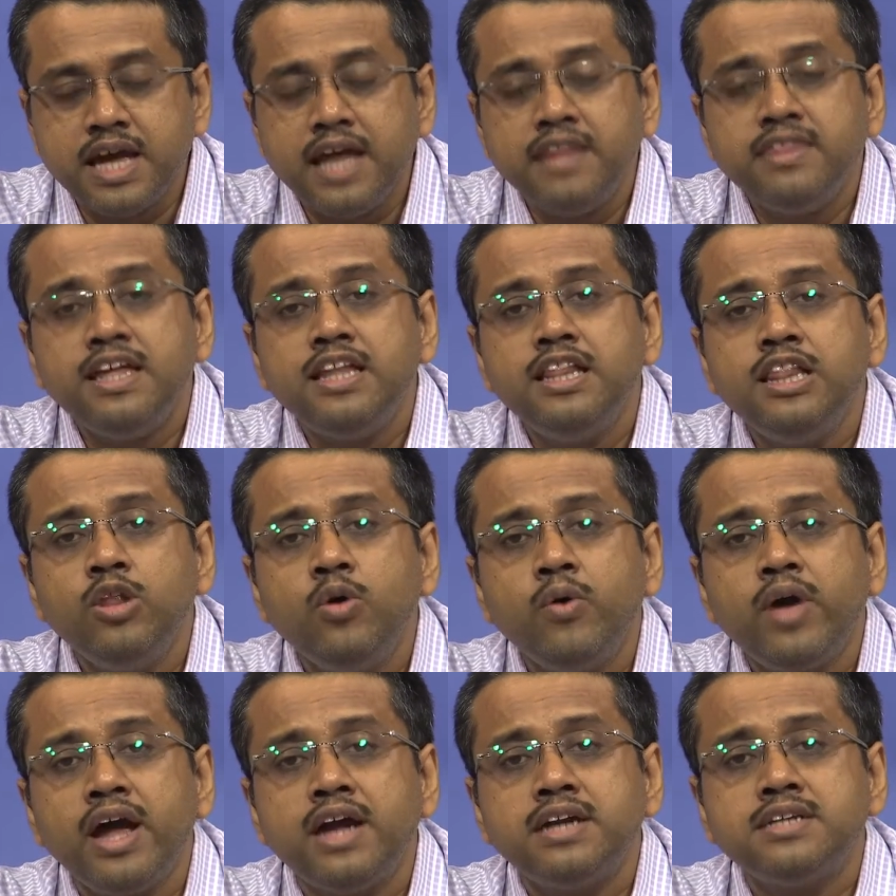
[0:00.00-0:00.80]
and then
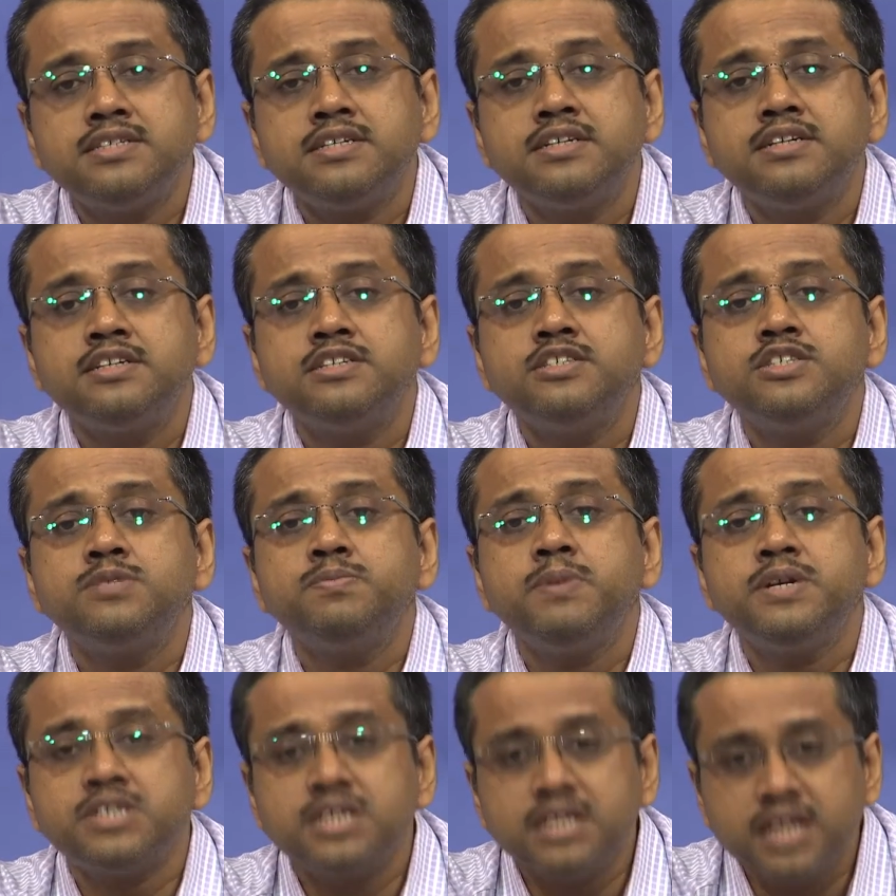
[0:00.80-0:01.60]
look at certain
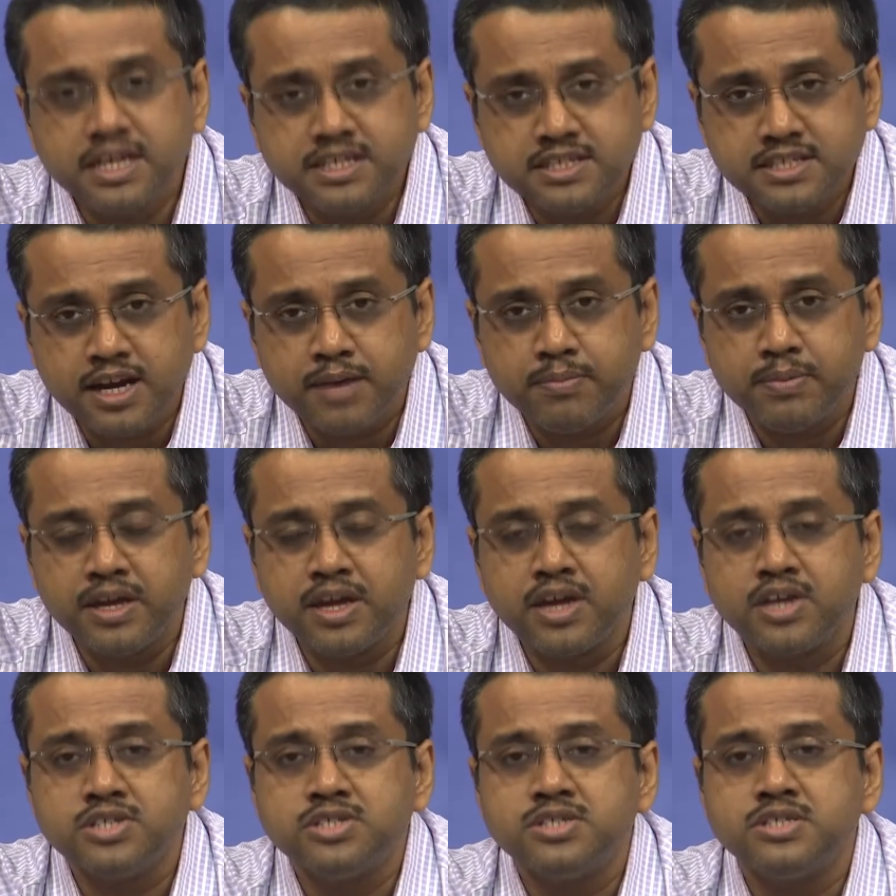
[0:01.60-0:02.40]
specialized
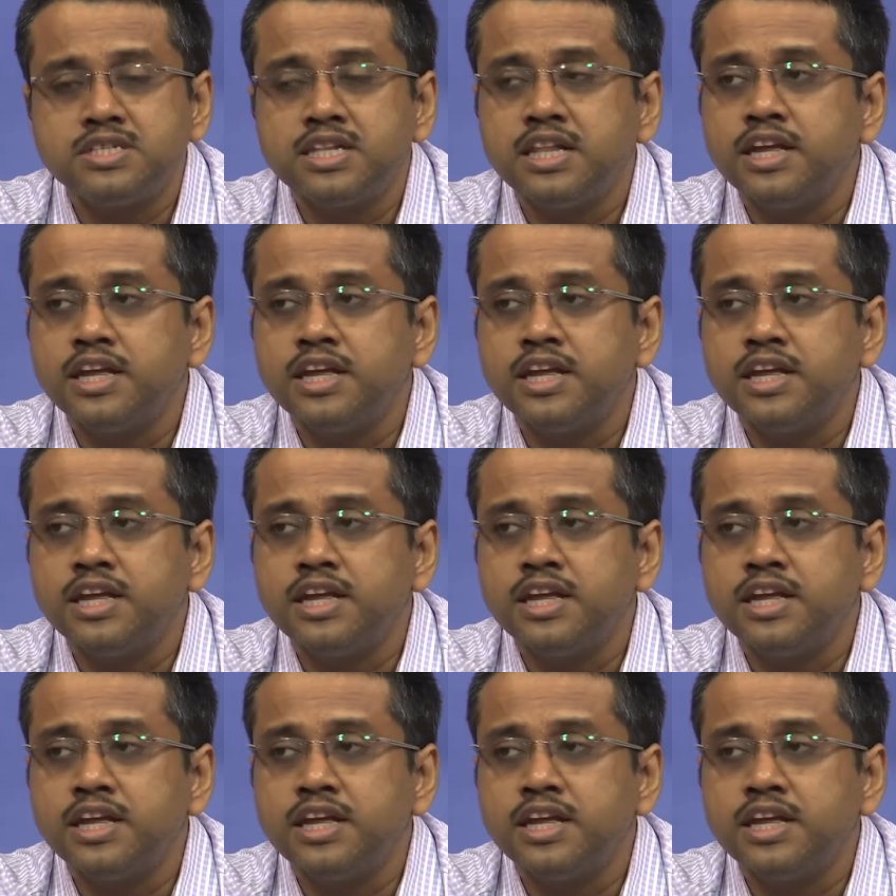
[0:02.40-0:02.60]
applications